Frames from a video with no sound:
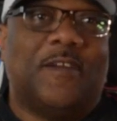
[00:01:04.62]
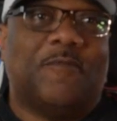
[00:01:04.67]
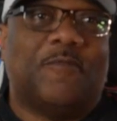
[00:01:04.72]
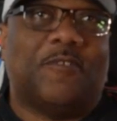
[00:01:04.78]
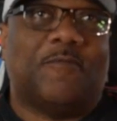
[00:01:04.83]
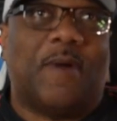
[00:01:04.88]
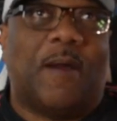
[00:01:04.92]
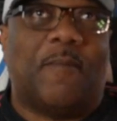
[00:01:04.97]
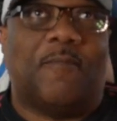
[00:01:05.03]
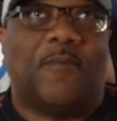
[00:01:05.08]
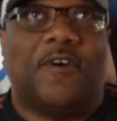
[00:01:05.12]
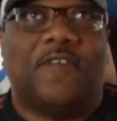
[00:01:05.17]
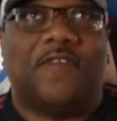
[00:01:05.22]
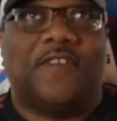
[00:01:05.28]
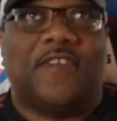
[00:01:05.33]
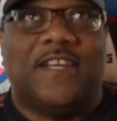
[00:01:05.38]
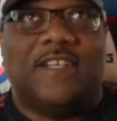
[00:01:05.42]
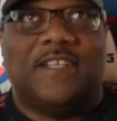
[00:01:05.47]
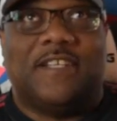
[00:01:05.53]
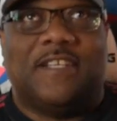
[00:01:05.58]
it was my
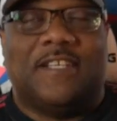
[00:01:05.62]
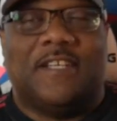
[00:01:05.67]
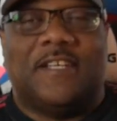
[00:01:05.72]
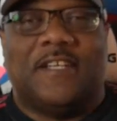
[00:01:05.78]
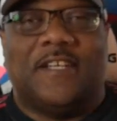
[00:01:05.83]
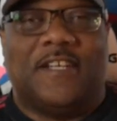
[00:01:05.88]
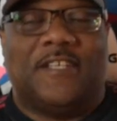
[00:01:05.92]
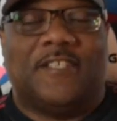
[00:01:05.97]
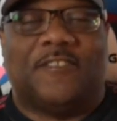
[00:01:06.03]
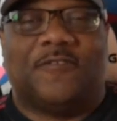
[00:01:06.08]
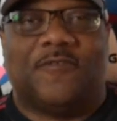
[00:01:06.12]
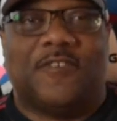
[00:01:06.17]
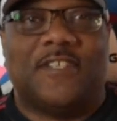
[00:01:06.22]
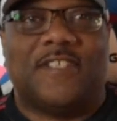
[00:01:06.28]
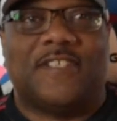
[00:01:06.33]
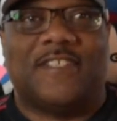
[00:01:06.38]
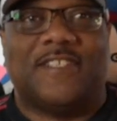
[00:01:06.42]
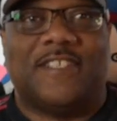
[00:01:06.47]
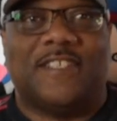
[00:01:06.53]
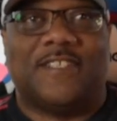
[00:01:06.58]
birthday just
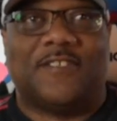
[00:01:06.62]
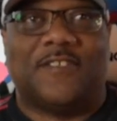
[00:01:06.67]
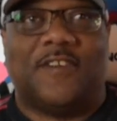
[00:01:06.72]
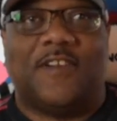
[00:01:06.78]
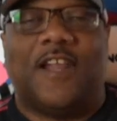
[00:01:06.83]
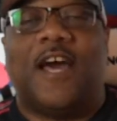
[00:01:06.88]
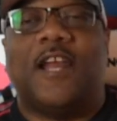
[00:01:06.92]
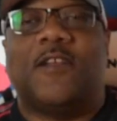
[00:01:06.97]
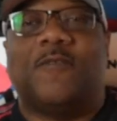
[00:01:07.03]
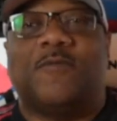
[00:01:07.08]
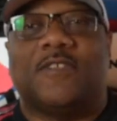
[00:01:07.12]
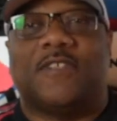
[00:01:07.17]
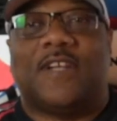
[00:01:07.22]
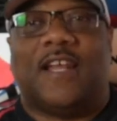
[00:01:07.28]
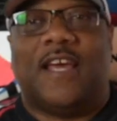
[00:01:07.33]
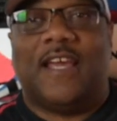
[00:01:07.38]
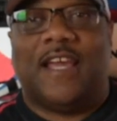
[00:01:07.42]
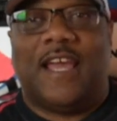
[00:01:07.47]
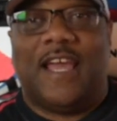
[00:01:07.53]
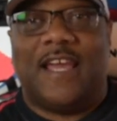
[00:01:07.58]
recently. So Loni was
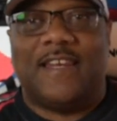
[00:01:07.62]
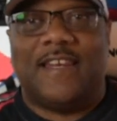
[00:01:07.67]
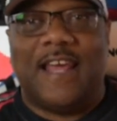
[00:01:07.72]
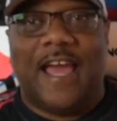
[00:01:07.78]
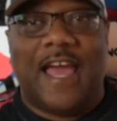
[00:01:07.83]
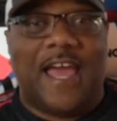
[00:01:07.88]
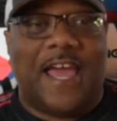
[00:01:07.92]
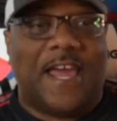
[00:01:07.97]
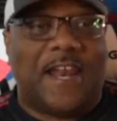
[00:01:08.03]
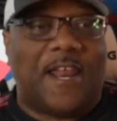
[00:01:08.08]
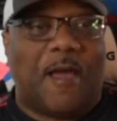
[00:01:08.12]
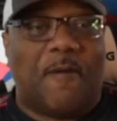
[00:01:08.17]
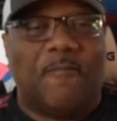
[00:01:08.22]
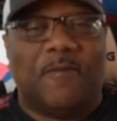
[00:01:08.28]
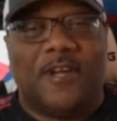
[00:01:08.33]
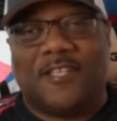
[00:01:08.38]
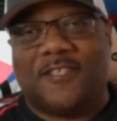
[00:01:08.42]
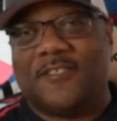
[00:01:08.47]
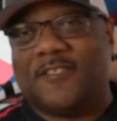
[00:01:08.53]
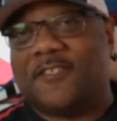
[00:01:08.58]
like, "Hey, Dad, I'm
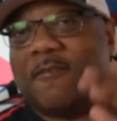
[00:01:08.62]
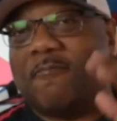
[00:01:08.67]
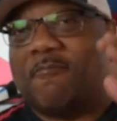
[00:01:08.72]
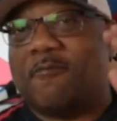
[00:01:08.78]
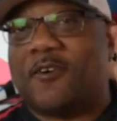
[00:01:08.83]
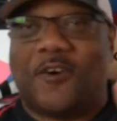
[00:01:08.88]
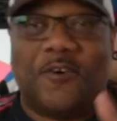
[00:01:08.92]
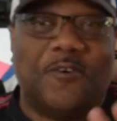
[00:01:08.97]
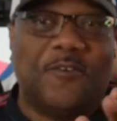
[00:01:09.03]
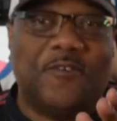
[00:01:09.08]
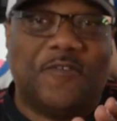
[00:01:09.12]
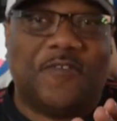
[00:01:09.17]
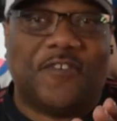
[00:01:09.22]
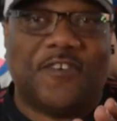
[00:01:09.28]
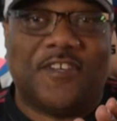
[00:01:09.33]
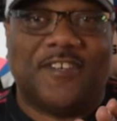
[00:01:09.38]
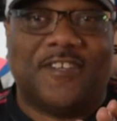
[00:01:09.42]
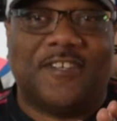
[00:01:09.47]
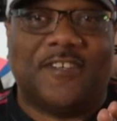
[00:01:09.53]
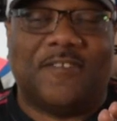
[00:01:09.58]
gonna get you something cool
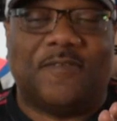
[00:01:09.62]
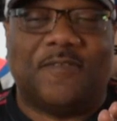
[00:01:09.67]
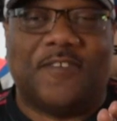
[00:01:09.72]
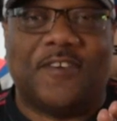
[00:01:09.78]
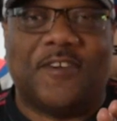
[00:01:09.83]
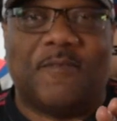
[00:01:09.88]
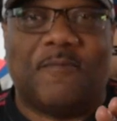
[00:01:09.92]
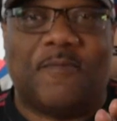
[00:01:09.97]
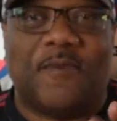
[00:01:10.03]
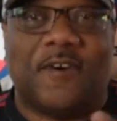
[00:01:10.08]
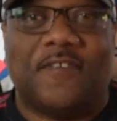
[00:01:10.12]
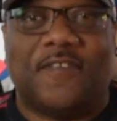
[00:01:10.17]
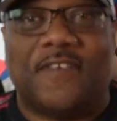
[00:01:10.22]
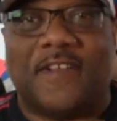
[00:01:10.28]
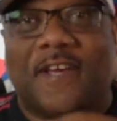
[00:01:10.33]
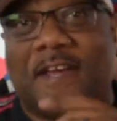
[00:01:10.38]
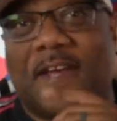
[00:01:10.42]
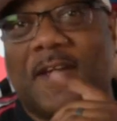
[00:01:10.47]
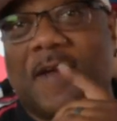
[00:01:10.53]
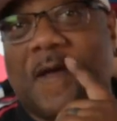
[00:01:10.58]
for your for your
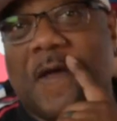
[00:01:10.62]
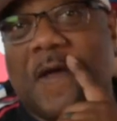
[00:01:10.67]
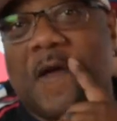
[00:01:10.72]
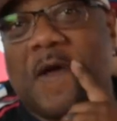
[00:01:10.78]
birthday."